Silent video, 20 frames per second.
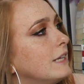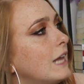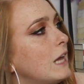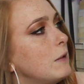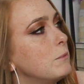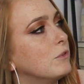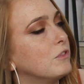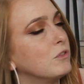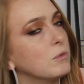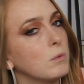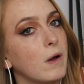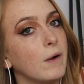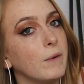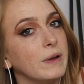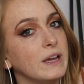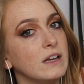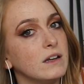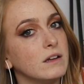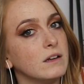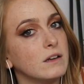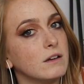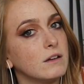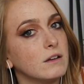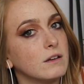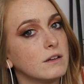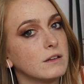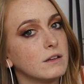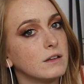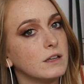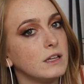Neighbours mowing.
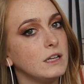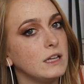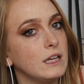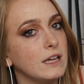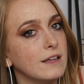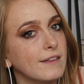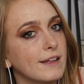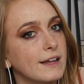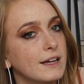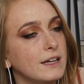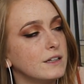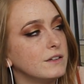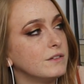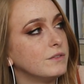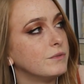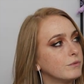Can you hear that?